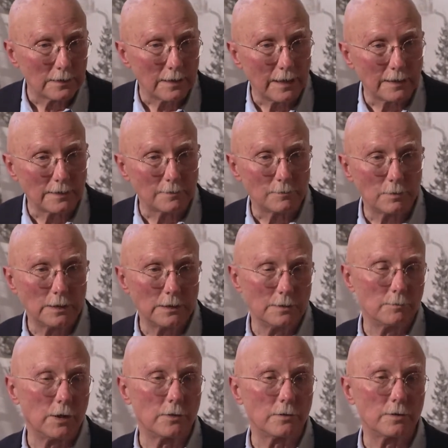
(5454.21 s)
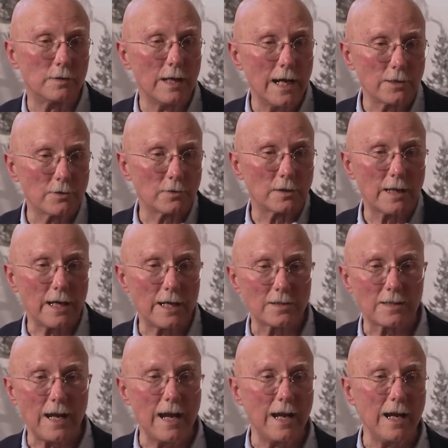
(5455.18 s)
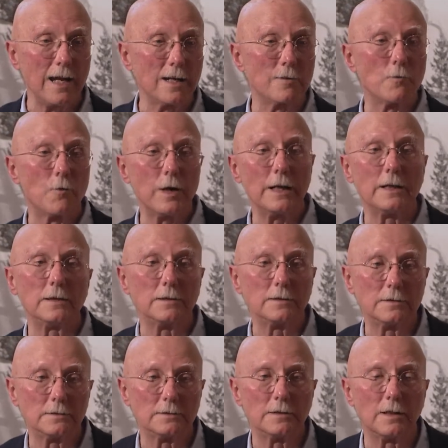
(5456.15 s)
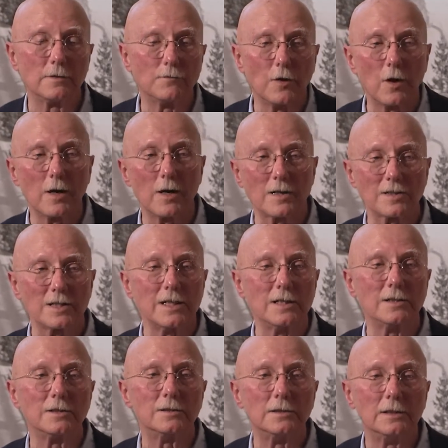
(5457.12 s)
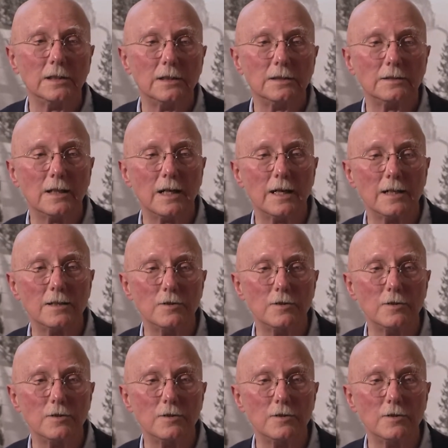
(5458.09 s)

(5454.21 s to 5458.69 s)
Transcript: and both natural gas and wind uh, far exceeded uh,